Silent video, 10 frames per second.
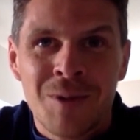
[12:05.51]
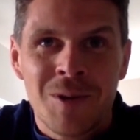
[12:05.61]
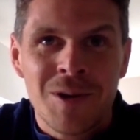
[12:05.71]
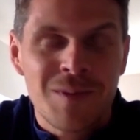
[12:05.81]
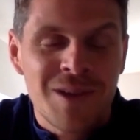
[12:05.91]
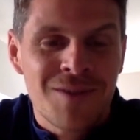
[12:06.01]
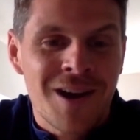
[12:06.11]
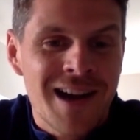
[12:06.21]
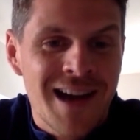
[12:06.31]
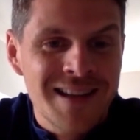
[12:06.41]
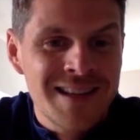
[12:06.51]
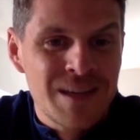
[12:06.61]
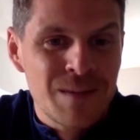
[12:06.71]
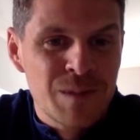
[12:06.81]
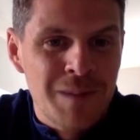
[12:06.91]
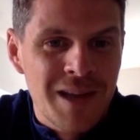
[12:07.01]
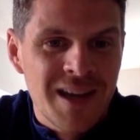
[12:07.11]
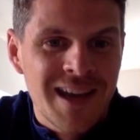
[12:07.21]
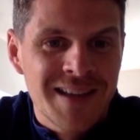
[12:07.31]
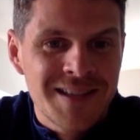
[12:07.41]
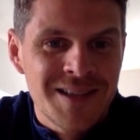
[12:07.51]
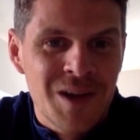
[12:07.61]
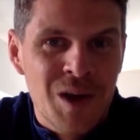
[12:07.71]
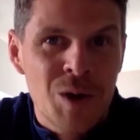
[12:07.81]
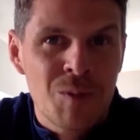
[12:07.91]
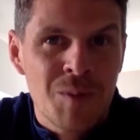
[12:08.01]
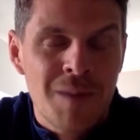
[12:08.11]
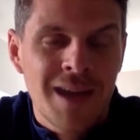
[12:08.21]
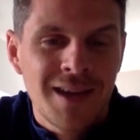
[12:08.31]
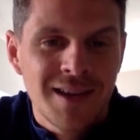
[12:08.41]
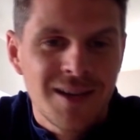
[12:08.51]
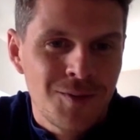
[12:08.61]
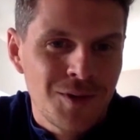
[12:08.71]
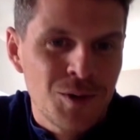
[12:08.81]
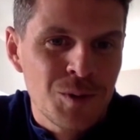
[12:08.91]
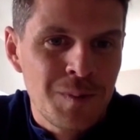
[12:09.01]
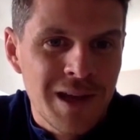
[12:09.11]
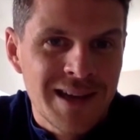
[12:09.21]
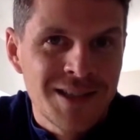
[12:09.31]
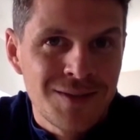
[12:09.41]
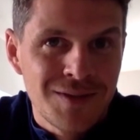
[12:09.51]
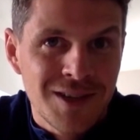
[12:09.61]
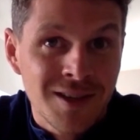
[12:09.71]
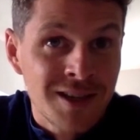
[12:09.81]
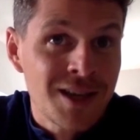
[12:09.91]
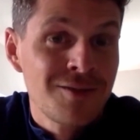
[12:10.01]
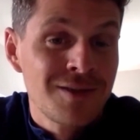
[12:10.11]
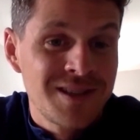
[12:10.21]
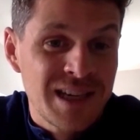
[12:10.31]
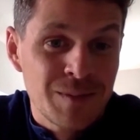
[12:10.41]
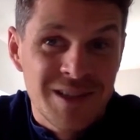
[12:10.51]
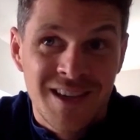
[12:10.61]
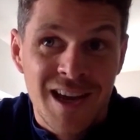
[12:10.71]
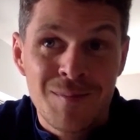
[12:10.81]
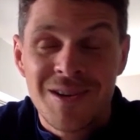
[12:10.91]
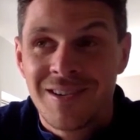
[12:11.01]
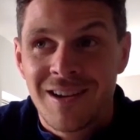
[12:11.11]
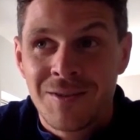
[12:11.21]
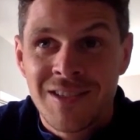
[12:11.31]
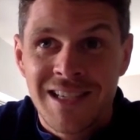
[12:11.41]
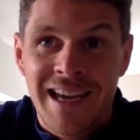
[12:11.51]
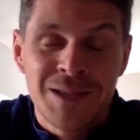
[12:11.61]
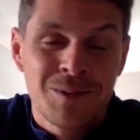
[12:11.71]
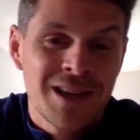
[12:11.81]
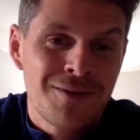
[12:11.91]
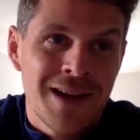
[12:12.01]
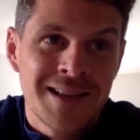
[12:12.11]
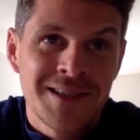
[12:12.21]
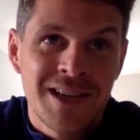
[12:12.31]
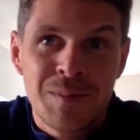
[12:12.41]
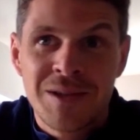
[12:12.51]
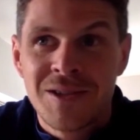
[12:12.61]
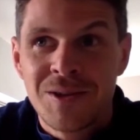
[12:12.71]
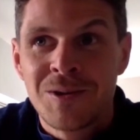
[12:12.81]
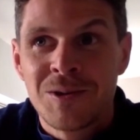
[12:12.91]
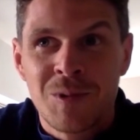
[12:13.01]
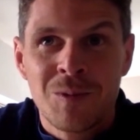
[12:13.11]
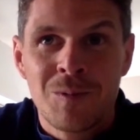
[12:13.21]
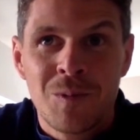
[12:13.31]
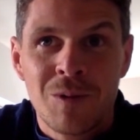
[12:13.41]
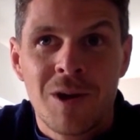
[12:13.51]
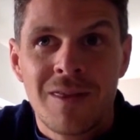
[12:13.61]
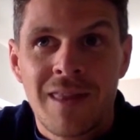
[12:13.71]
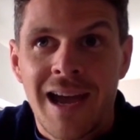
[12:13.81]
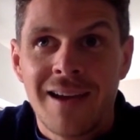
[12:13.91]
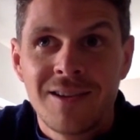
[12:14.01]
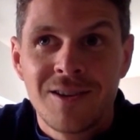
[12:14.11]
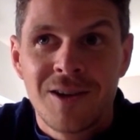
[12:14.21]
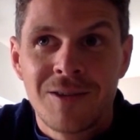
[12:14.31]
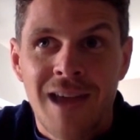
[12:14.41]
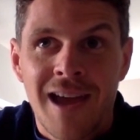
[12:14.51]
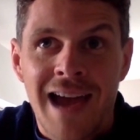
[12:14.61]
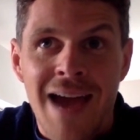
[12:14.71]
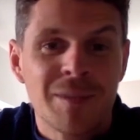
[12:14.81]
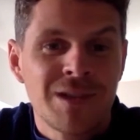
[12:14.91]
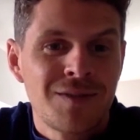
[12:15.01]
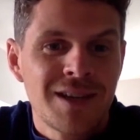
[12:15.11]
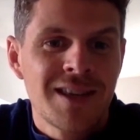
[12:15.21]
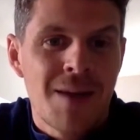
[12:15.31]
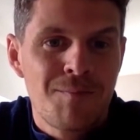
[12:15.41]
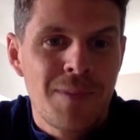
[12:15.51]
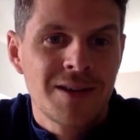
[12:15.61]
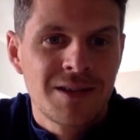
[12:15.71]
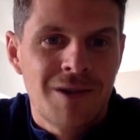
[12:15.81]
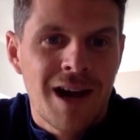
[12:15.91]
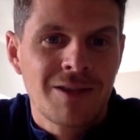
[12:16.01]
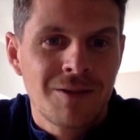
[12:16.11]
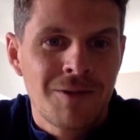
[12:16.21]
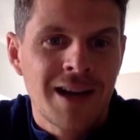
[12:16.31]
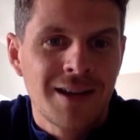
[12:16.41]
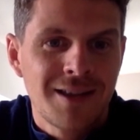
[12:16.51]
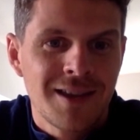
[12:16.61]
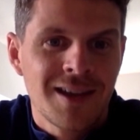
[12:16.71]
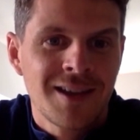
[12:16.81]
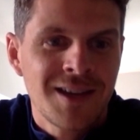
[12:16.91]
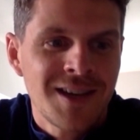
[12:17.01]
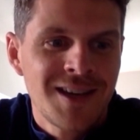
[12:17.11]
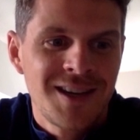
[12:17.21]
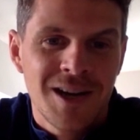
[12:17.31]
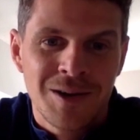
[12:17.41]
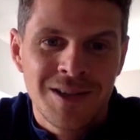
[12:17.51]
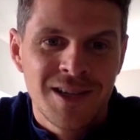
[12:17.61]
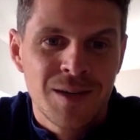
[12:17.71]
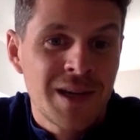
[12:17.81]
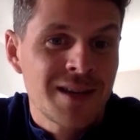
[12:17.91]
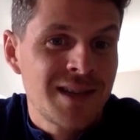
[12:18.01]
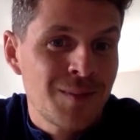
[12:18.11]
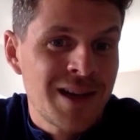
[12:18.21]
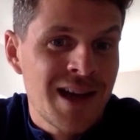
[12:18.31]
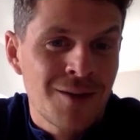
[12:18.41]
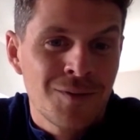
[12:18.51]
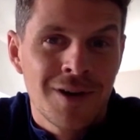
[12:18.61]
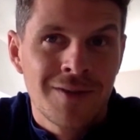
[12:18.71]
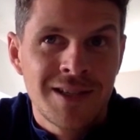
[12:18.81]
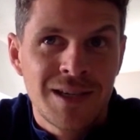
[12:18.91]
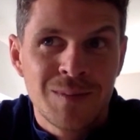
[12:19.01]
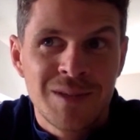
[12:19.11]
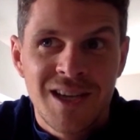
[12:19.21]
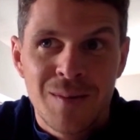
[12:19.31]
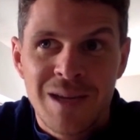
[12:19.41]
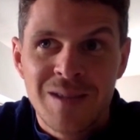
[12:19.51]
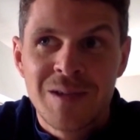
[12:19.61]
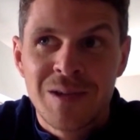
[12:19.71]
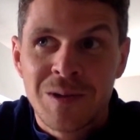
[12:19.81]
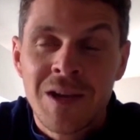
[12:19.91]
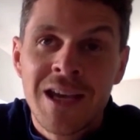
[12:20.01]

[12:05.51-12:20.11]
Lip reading: We want to be a very hard team to play against at home and make it a difficult place for teams to come in. And obviously that's where the fans come in too, because we want that, you know, that atmosphere, that buzz around the rink that, you know, it's going to be intimidating for other teams to come into.